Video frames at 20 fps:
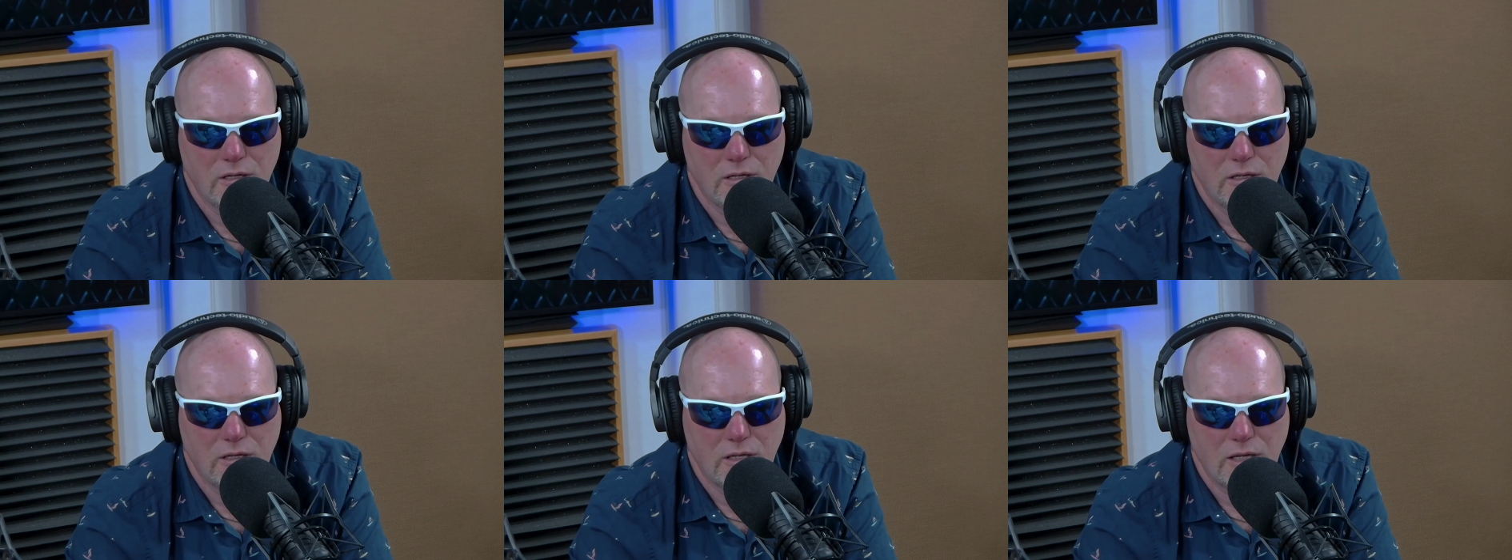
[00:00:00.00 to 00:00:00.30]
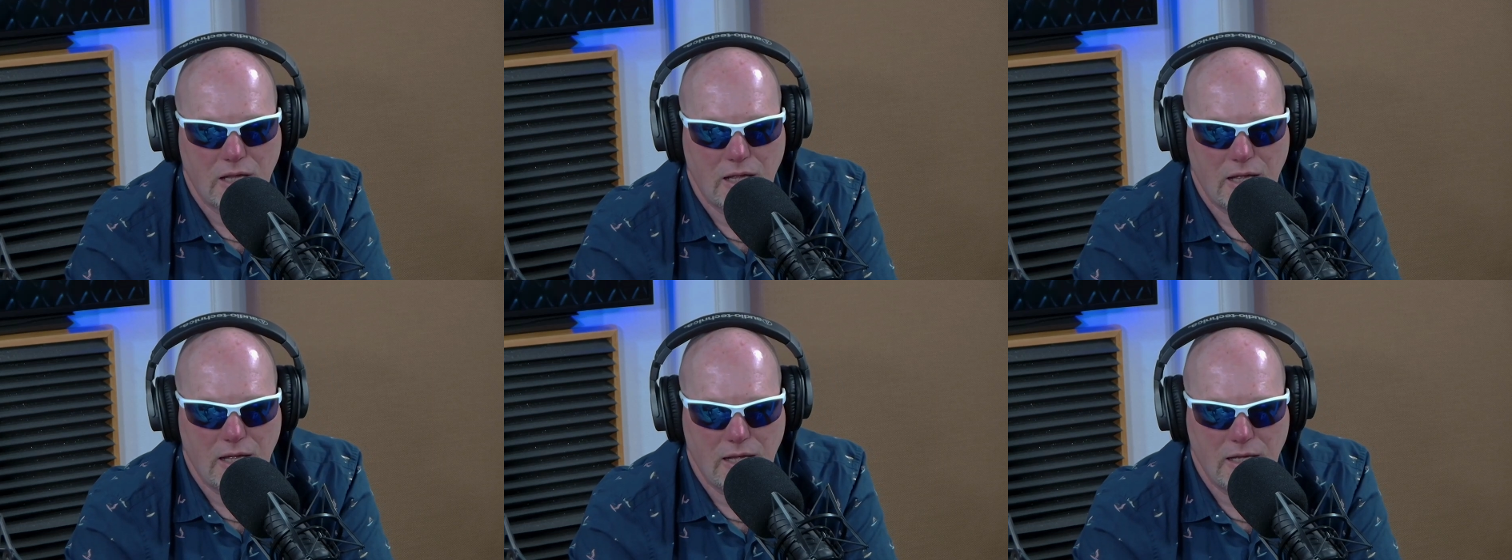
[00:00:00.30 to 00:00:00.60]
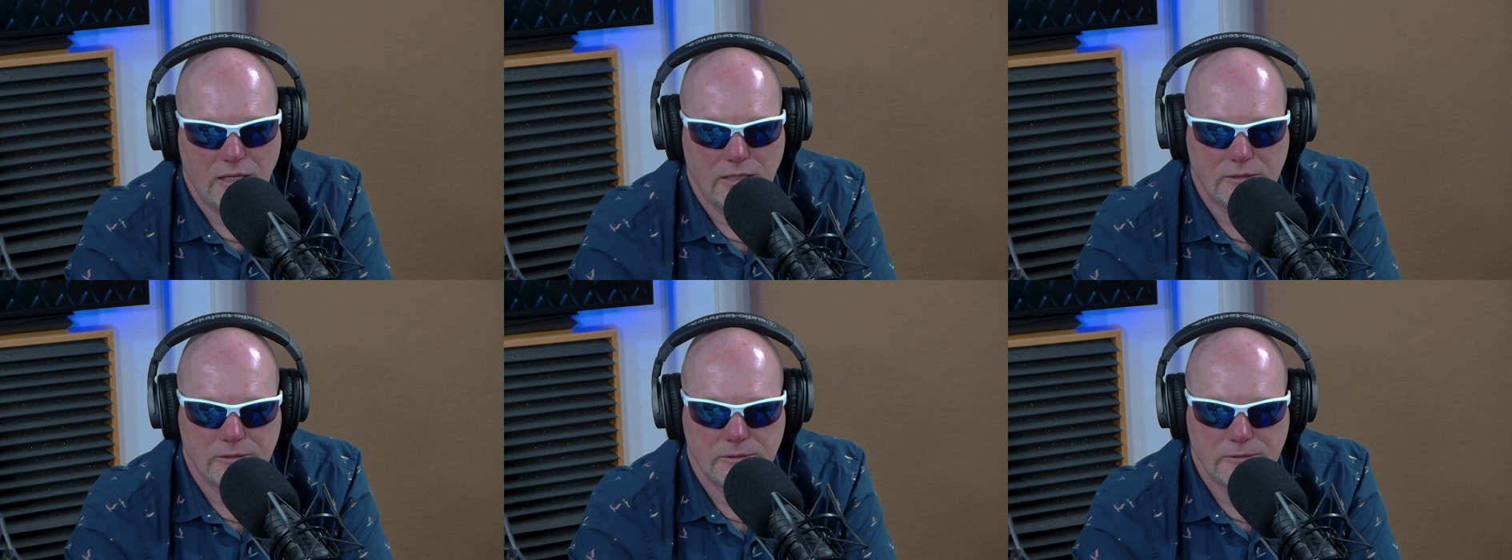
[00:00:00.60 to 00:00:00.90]

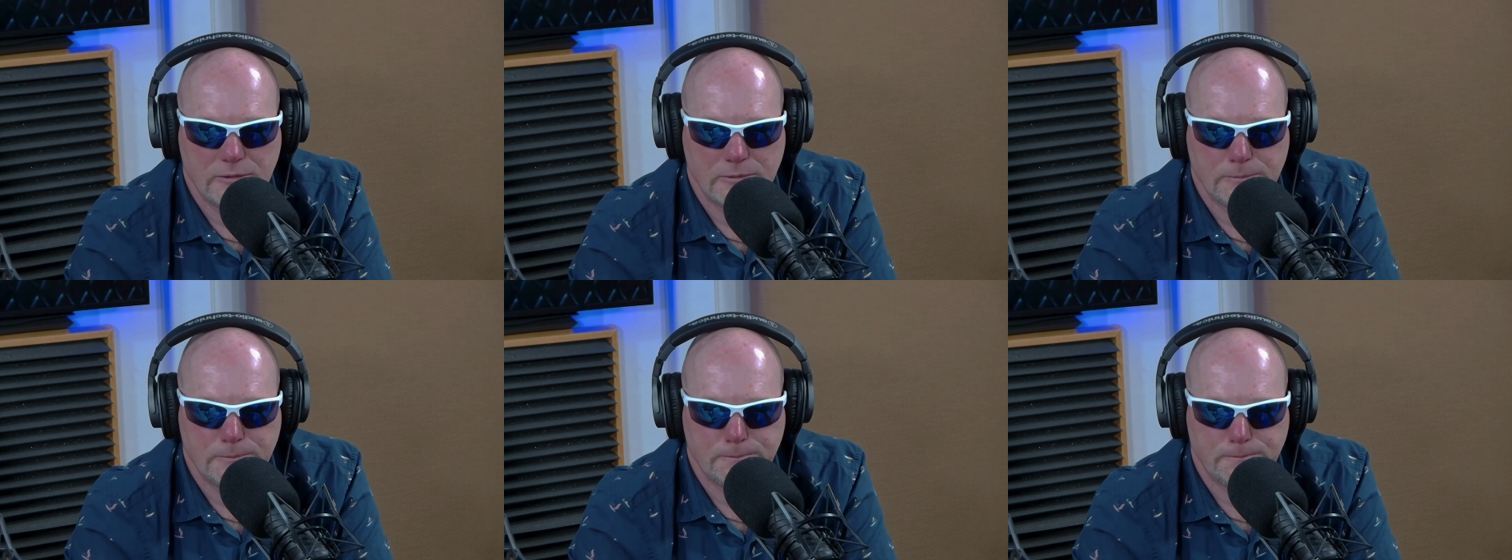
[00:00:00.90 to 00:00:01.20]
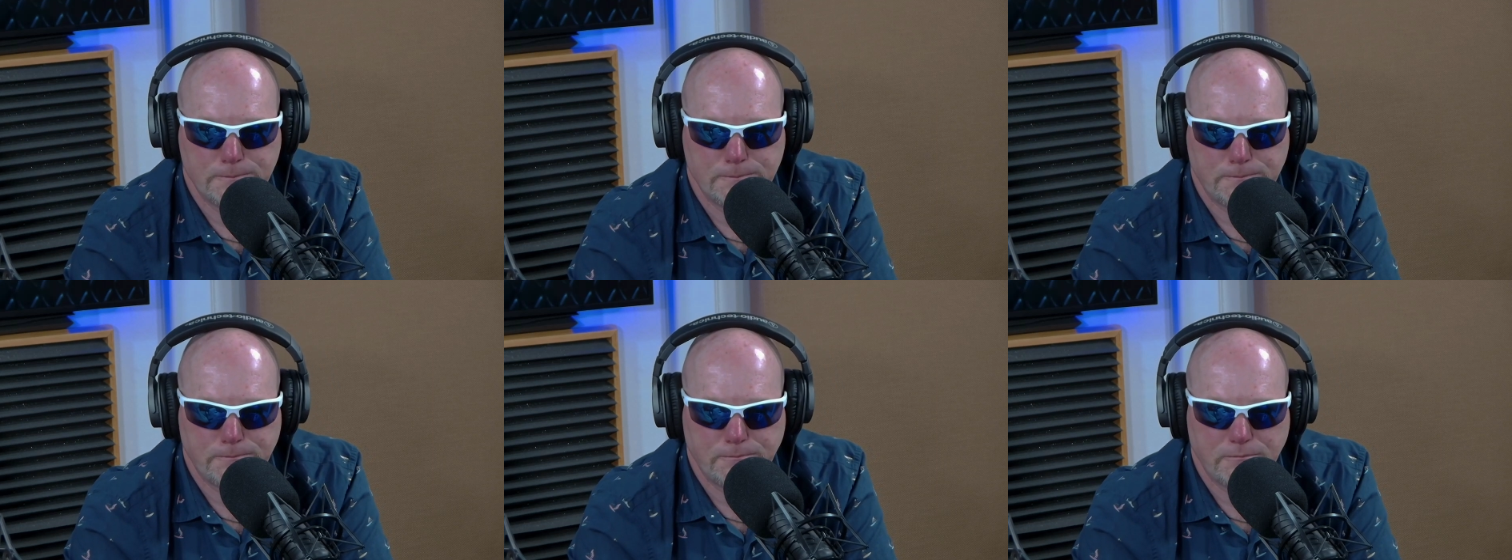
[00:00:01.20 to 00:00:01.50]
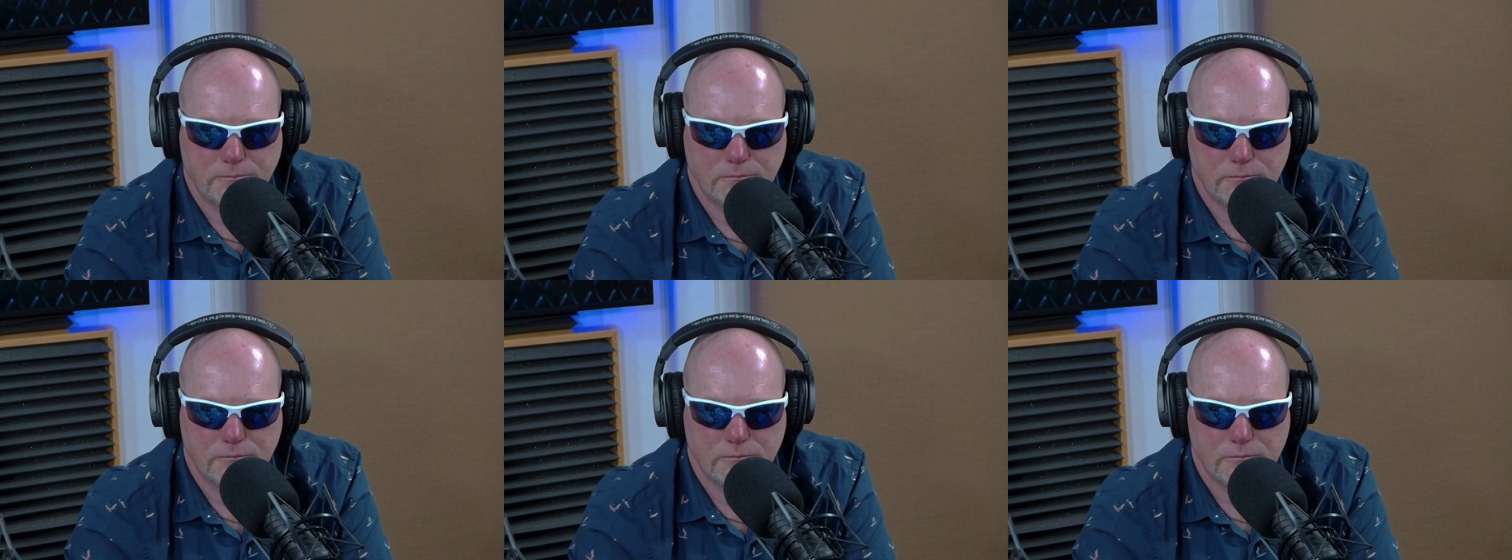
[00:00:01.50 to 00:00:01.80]
And
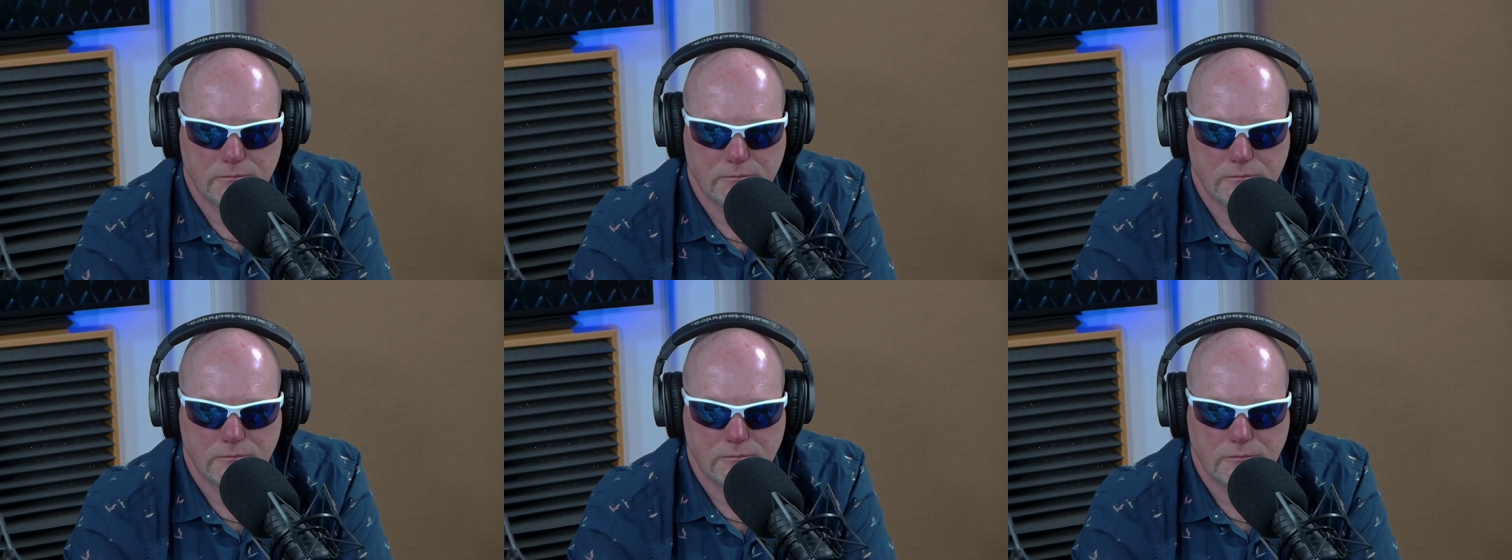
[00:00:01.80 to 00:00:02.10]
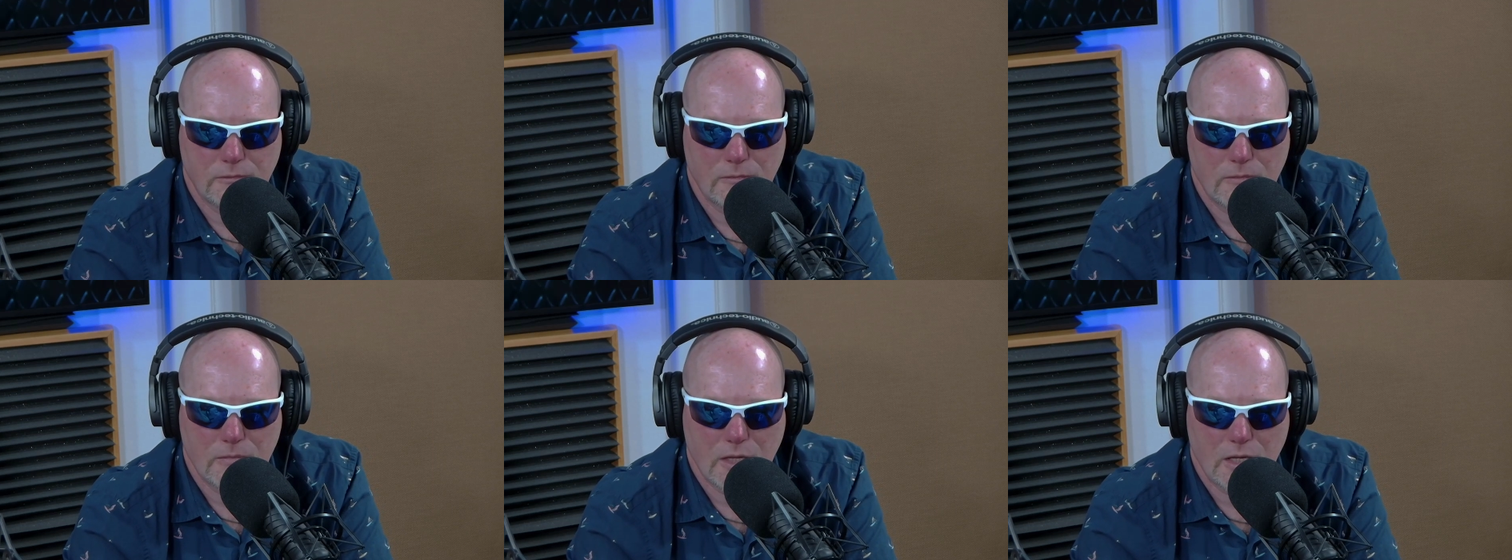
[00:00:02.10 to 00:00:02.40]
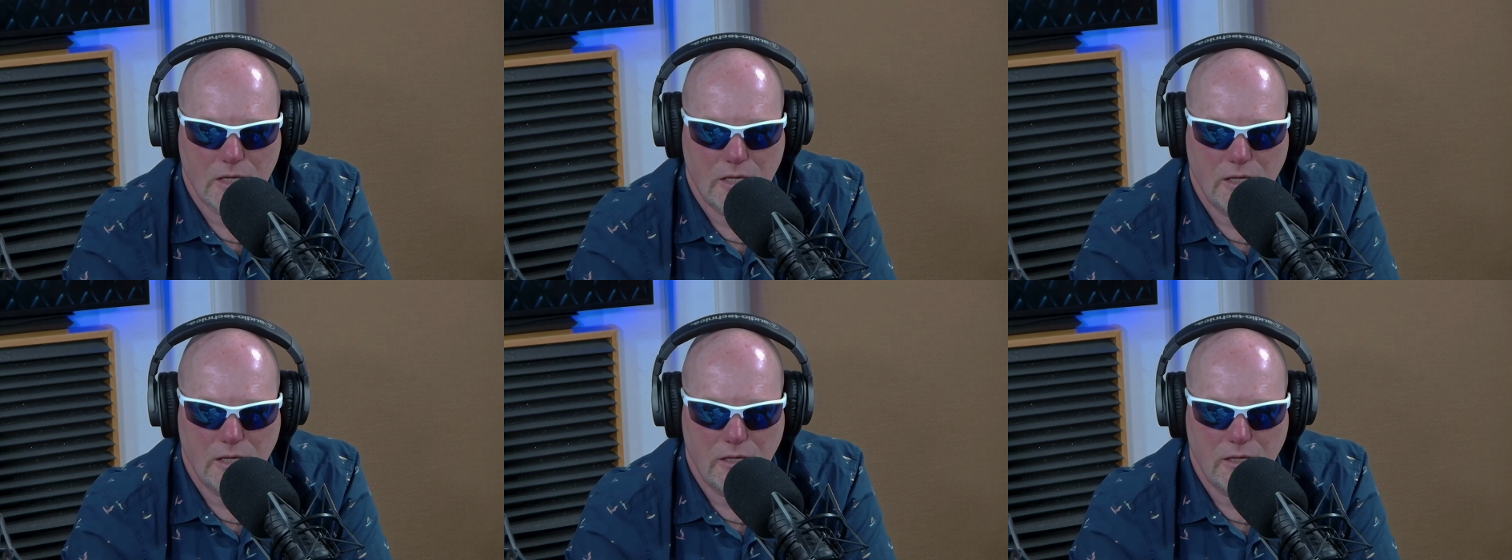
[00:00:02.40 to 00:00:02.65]
he